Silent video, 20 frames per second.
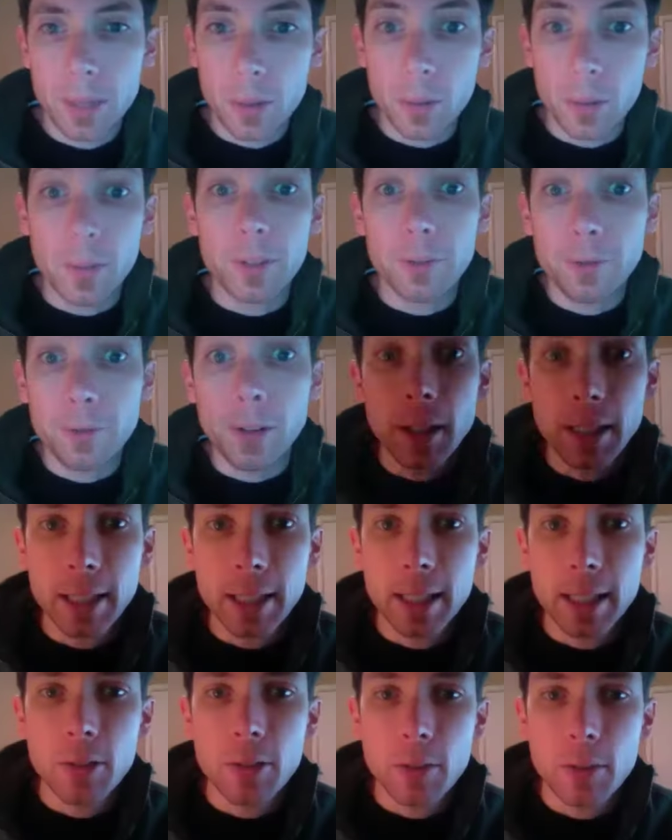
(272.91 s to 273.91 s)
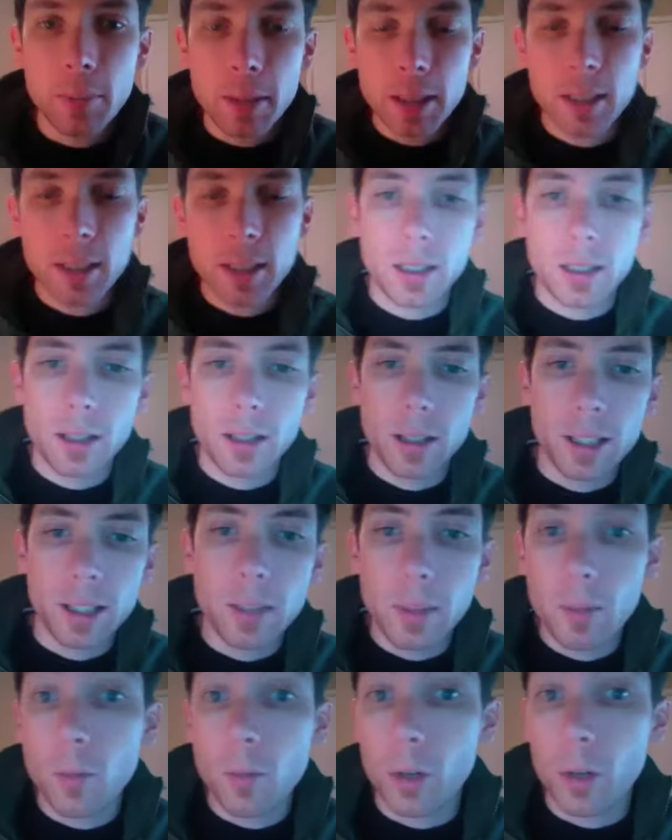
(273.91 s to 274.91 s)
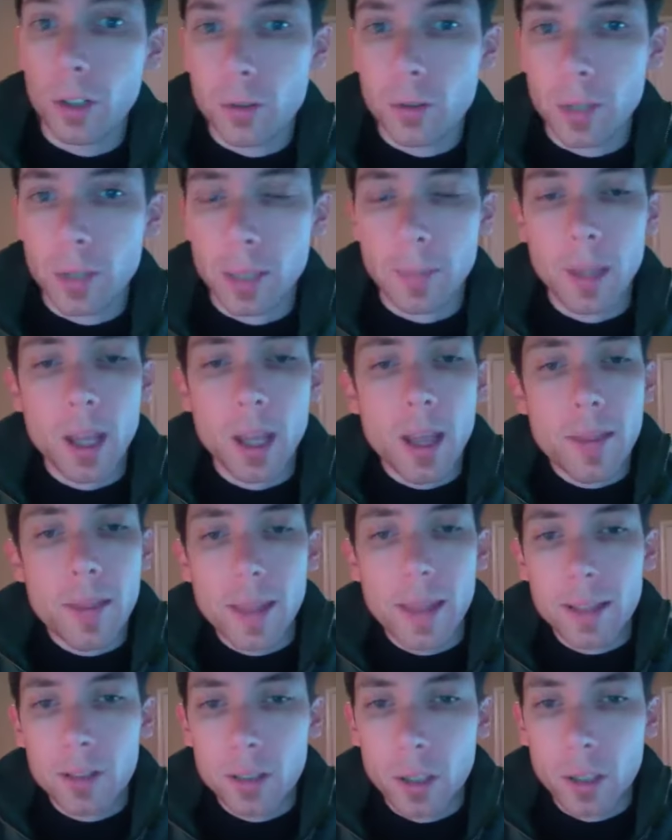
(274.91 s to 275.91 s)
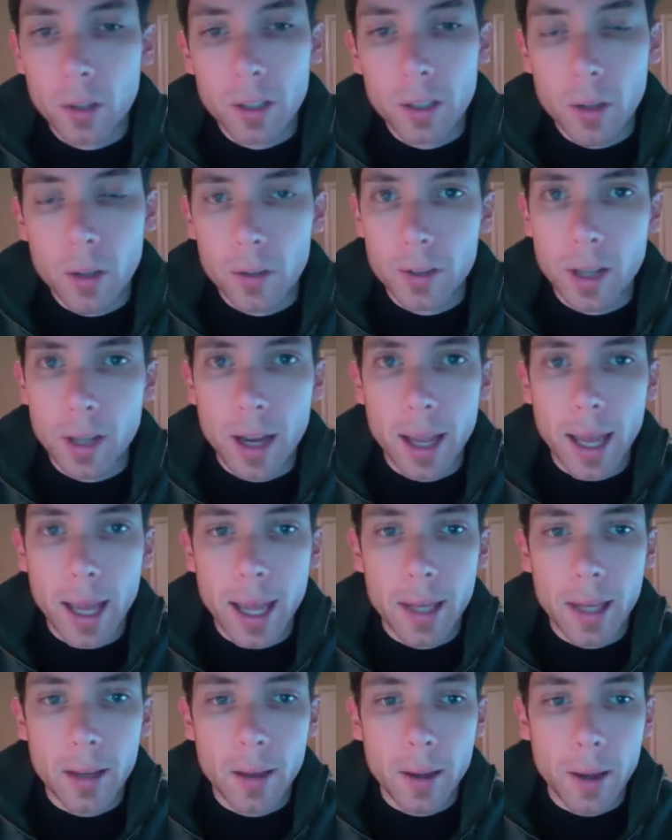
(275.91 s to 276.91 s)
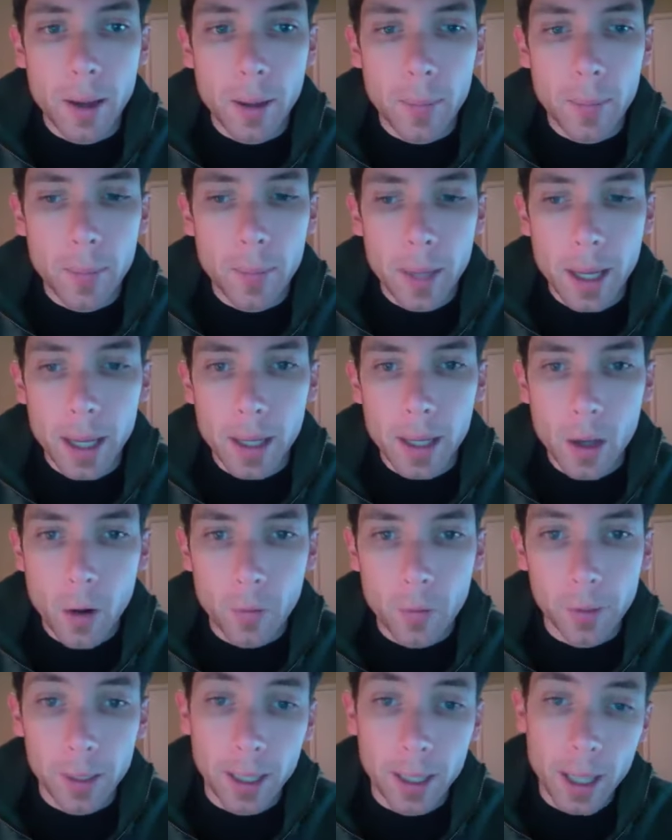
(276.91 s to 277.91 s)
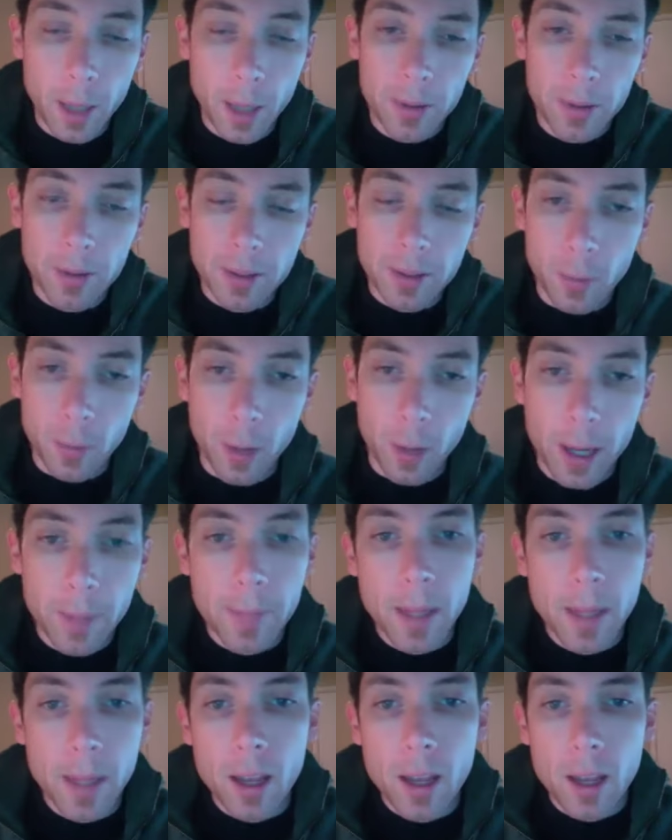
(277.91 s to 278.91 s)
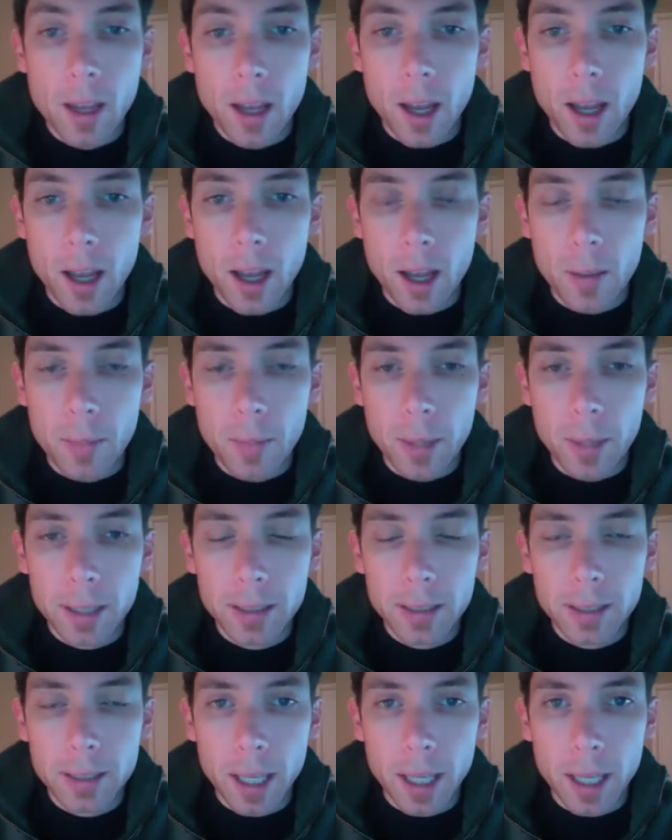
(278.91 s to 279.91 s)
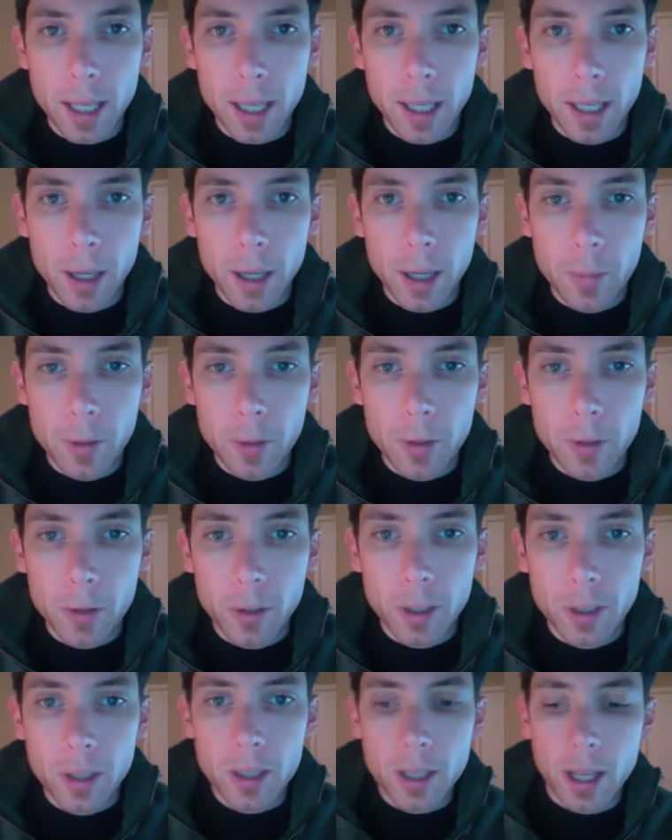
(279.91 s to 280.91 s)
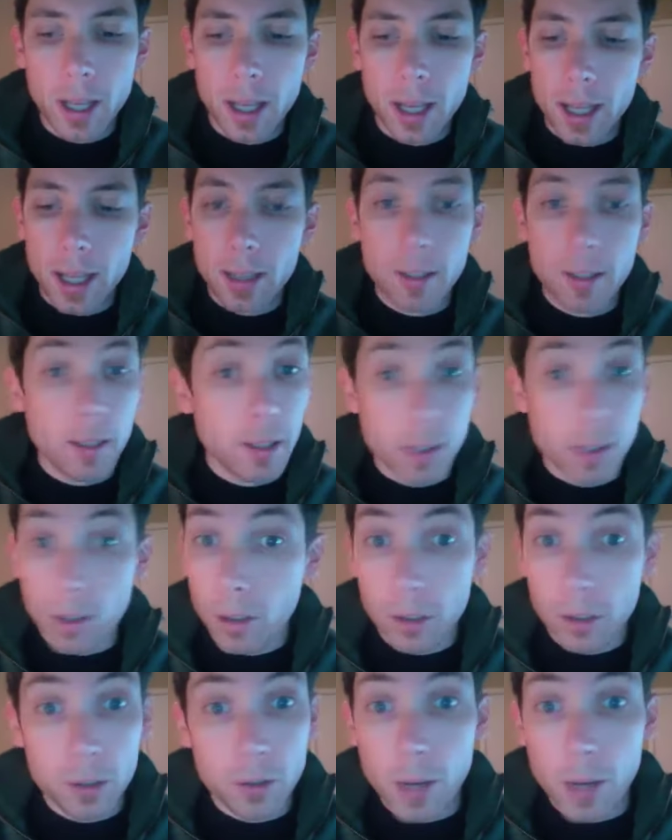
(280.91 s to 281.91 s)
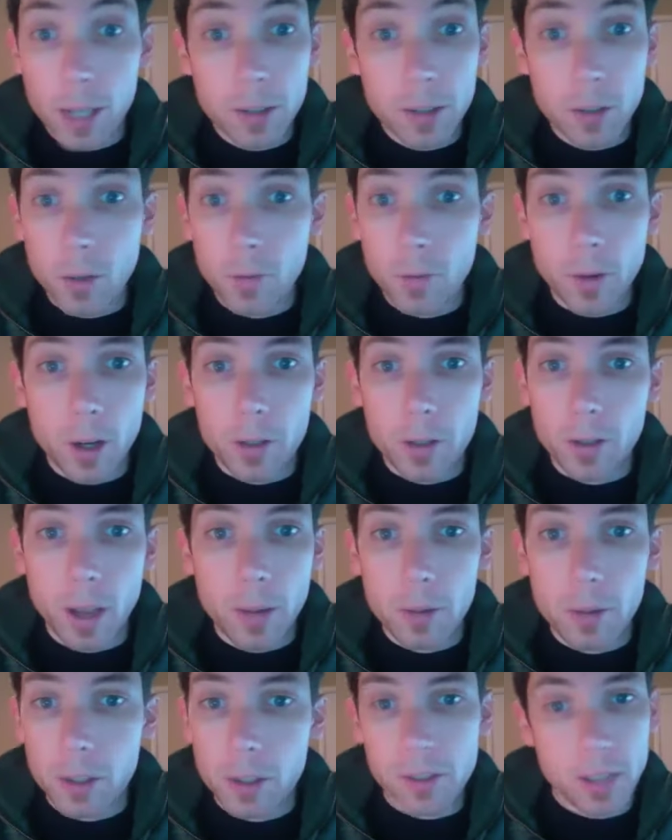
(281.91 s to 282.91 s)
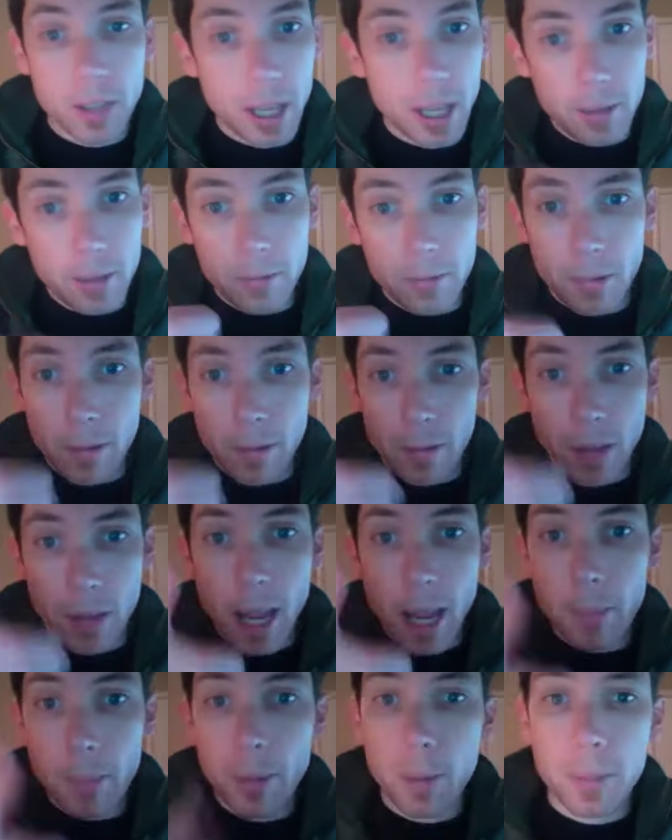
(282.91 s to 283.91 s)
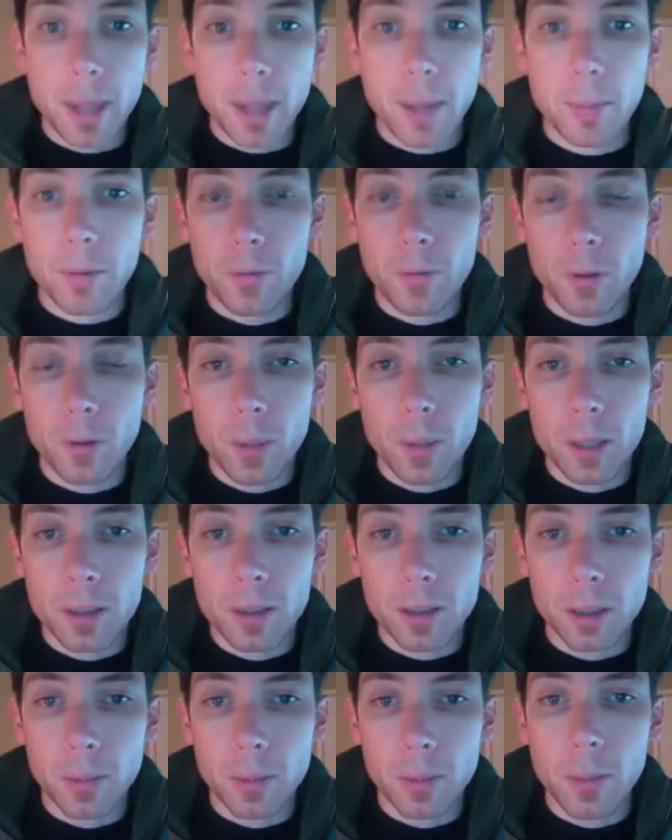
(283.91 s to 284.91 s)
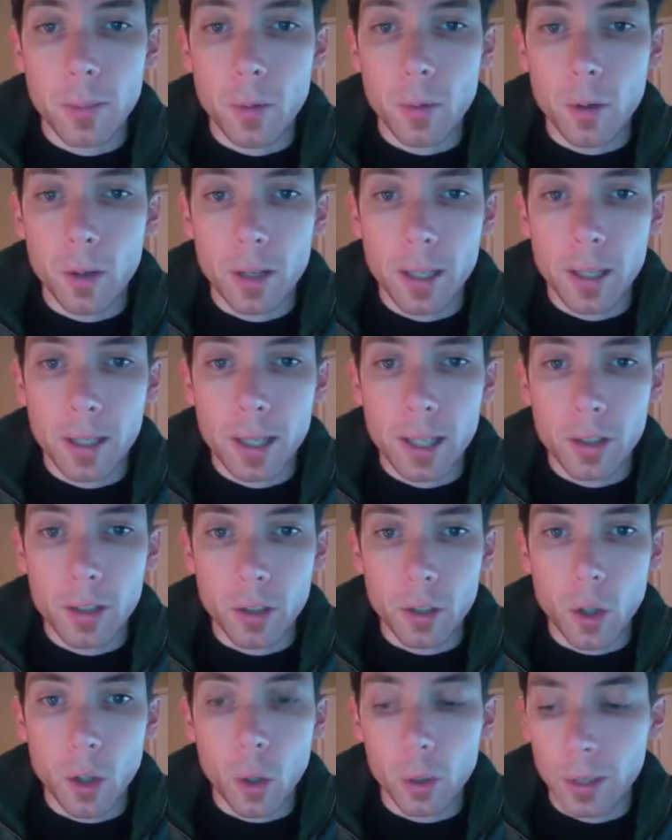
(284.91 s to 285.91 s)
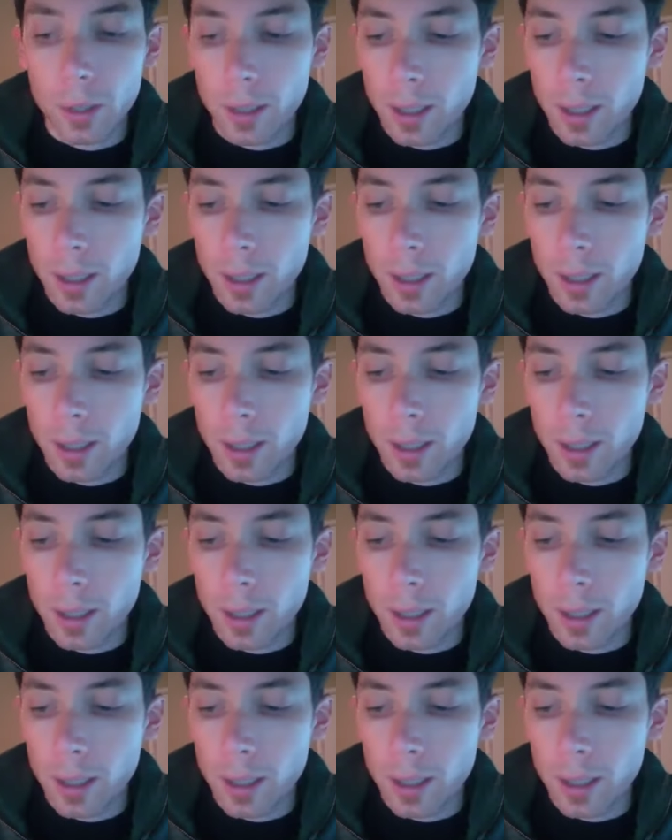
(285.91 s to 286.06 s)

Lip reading: funny and it would be a little bit more extreme. That's the only notes that I had, and hopefully it helps in some way. But I hope you're doing good, and it looks great so far. So I would just say amp up that performance a little bit more, and you're golden.